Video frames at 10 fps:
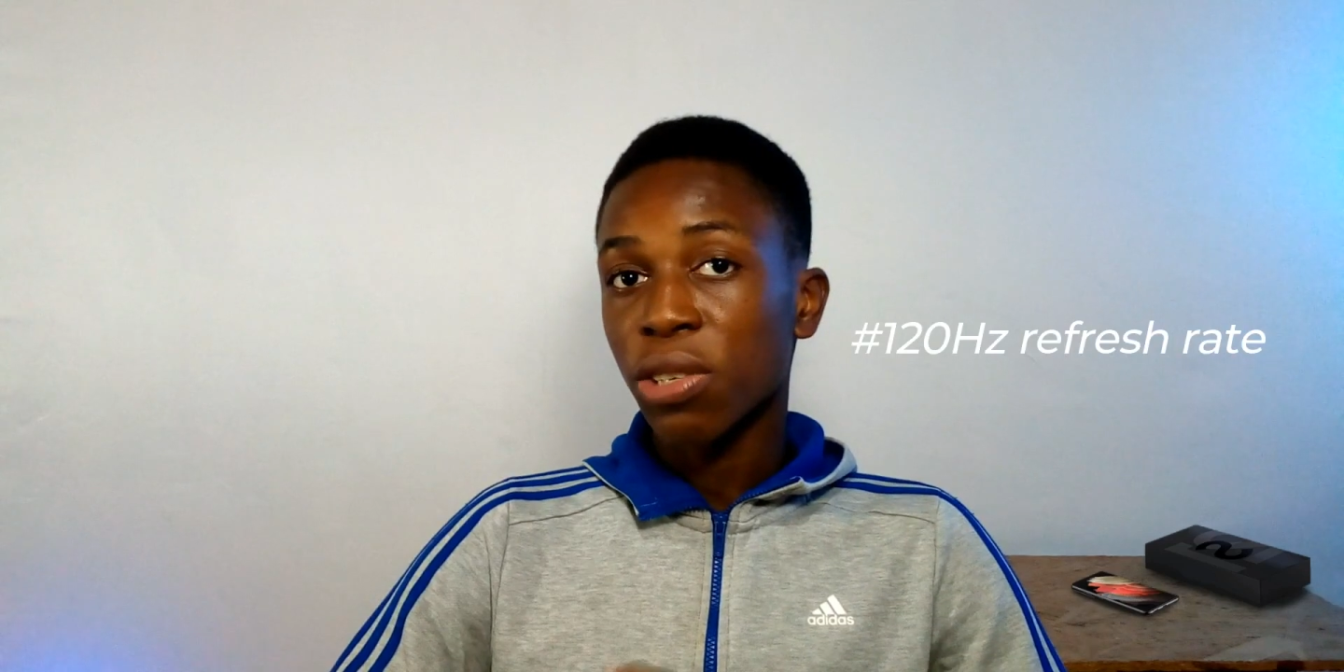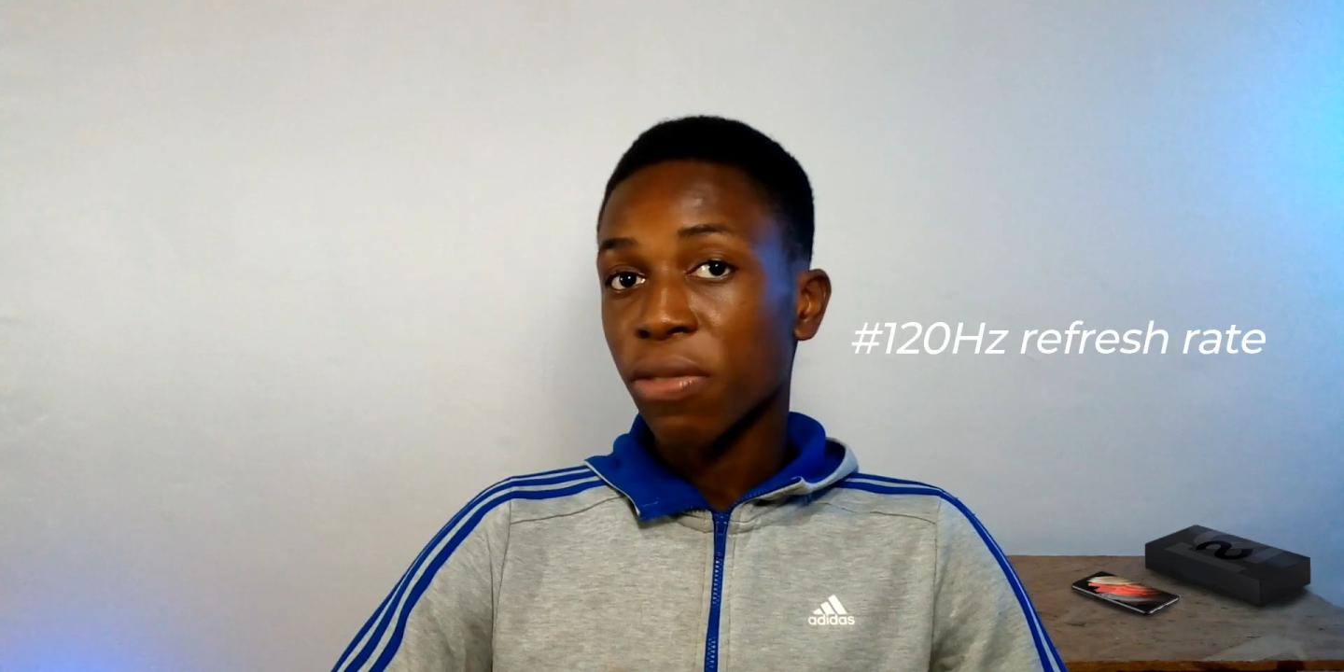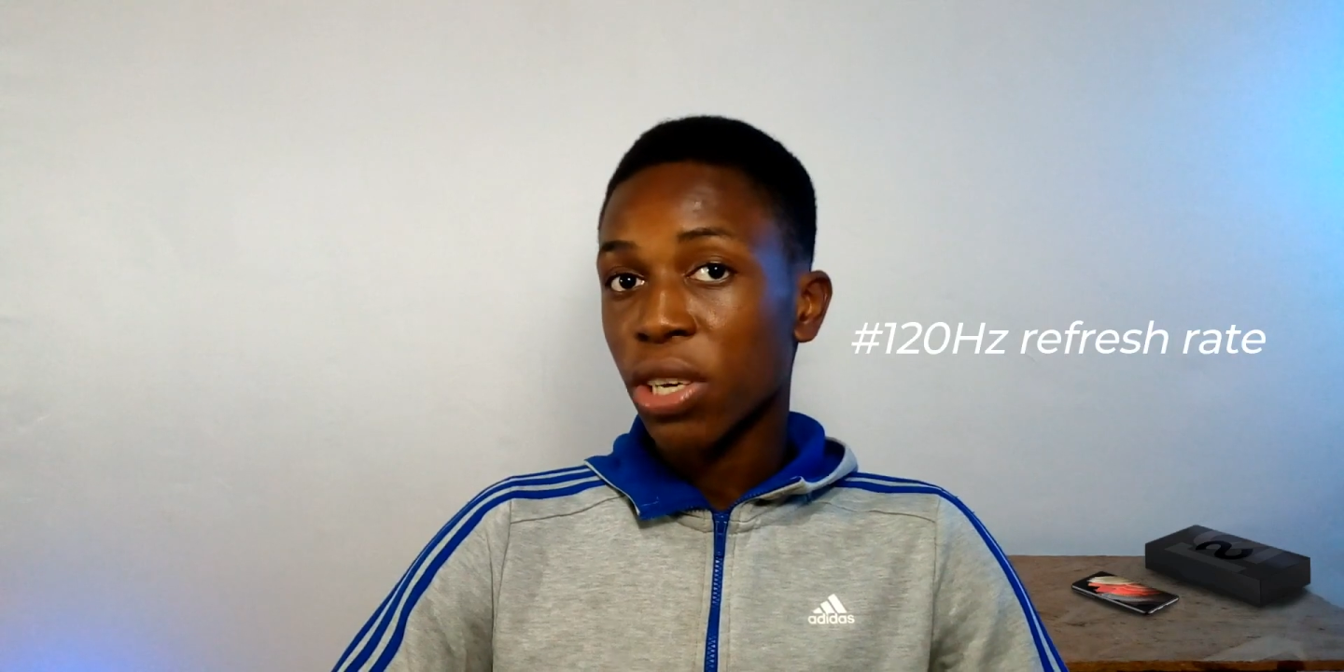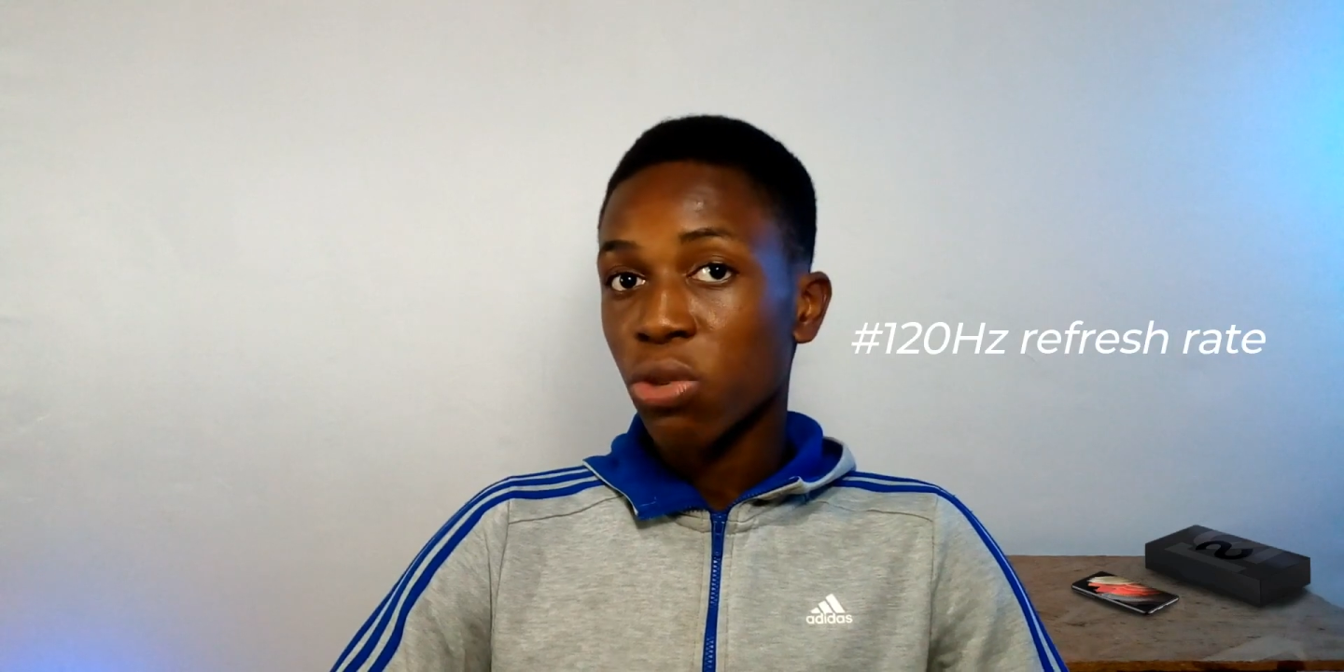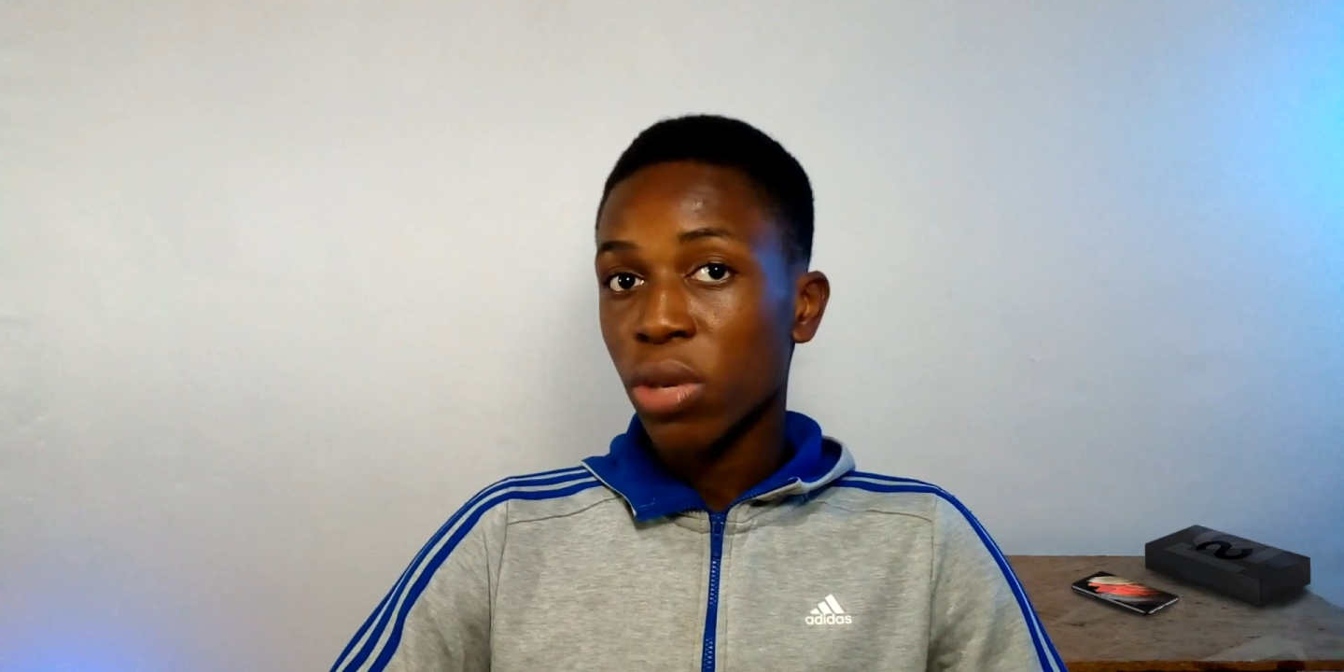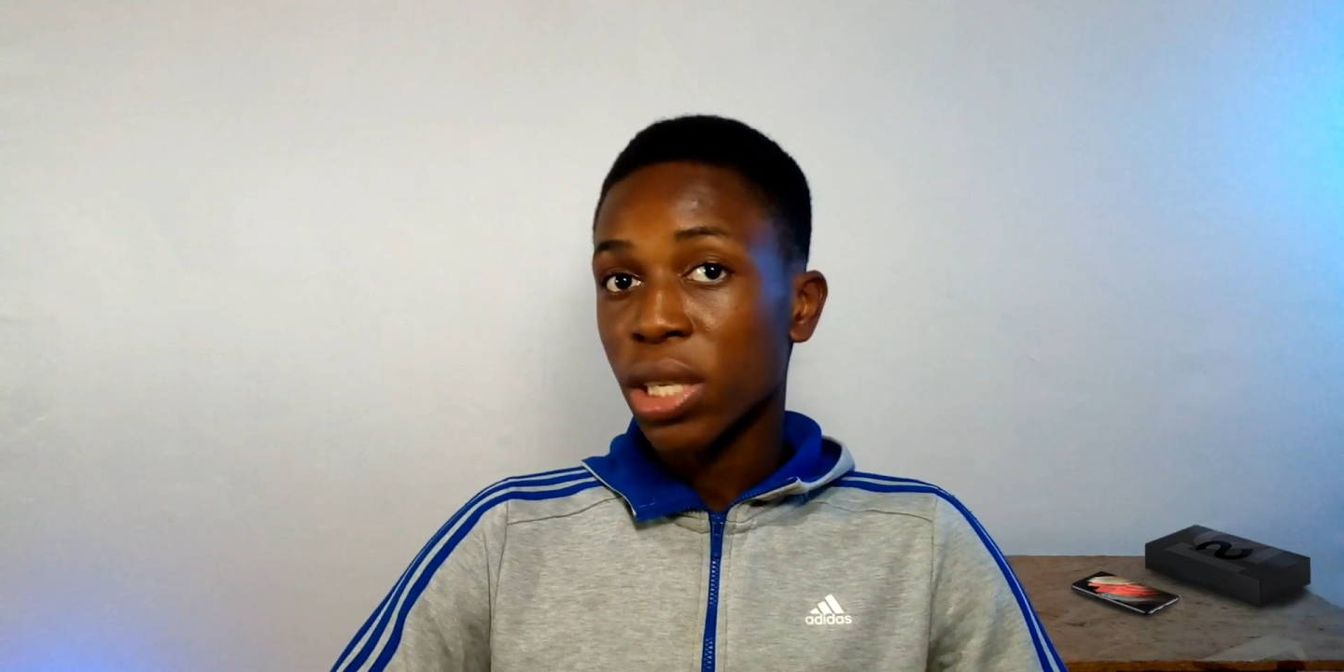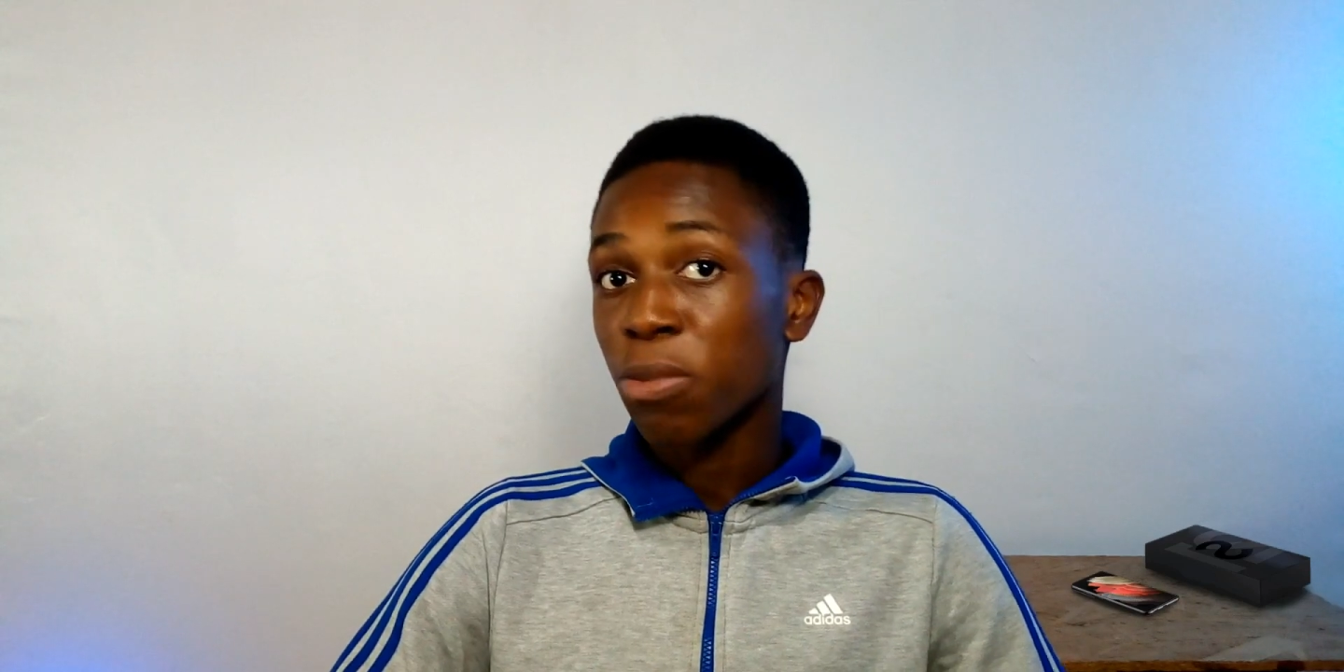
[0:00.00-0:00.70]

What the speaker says: refresh rate,